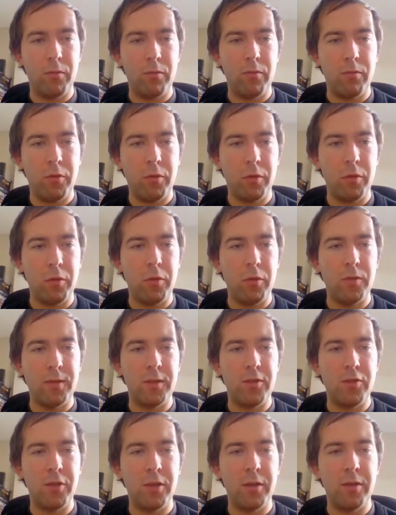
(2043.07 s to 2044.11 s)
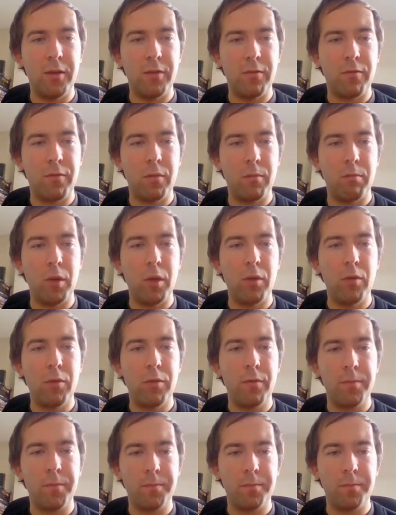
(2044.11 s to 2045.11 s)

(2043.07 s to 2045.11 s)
we're gonna use this generator for both.